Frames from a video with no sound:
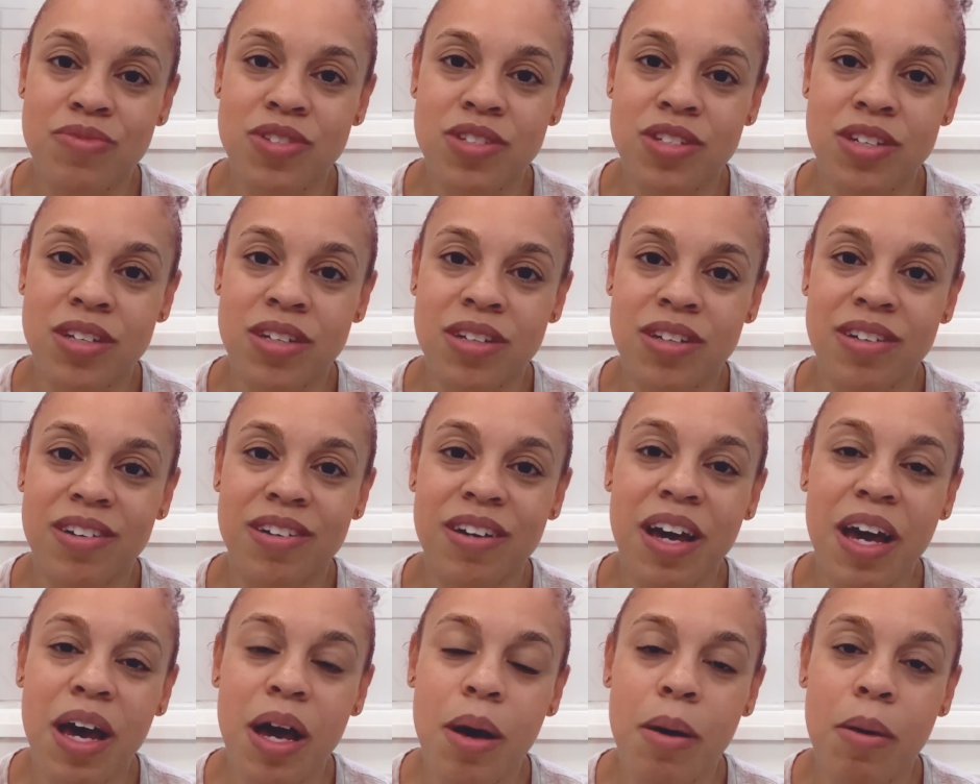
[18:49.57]
to
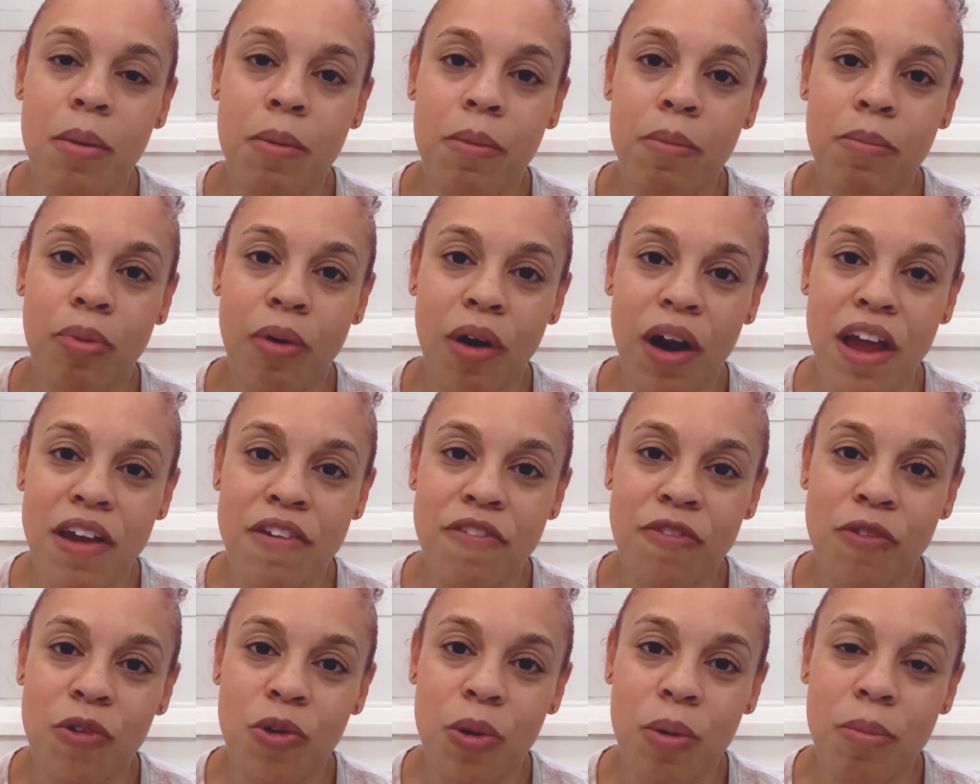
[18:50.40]
pray
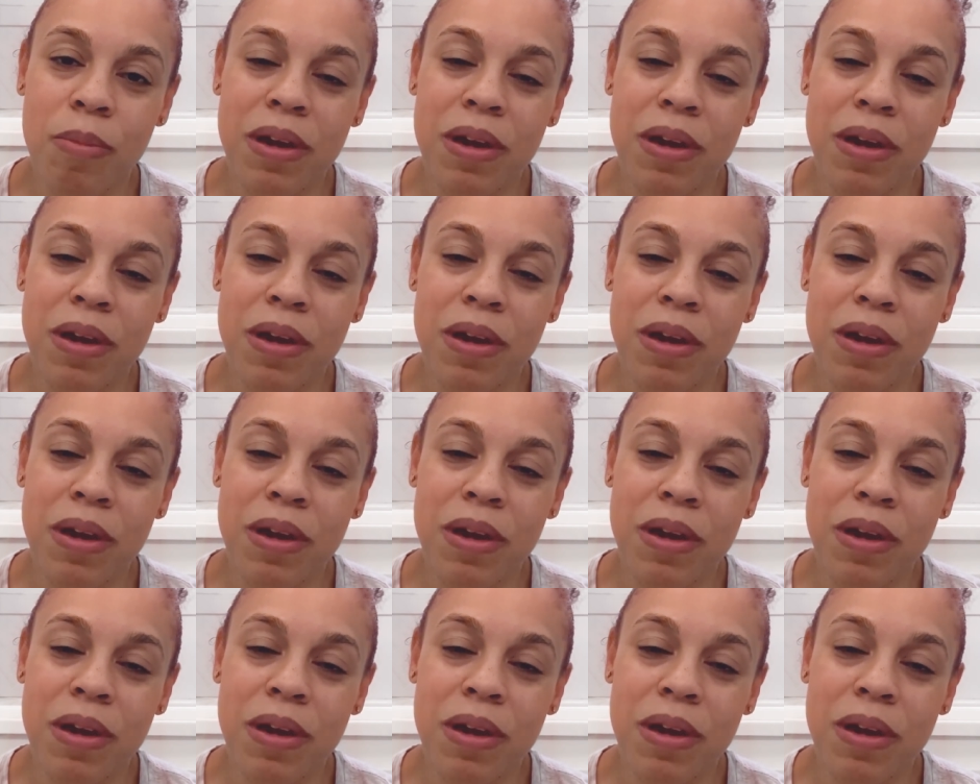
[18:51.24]
for